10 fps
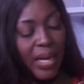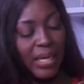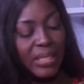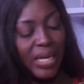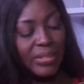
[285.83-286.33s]

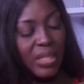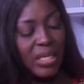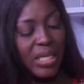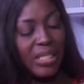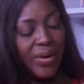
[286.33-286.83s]
And I
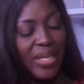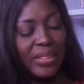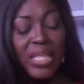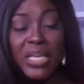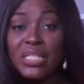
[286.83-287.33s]
think that there are
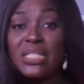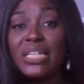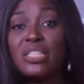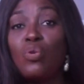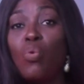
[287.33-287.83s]
things
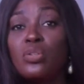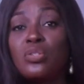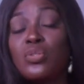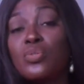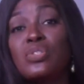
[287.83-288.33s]
that He
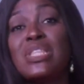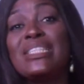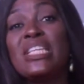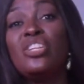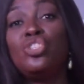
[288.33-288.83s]
wants us to
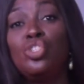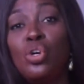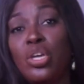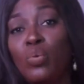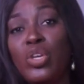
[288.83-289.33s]
start enjoying.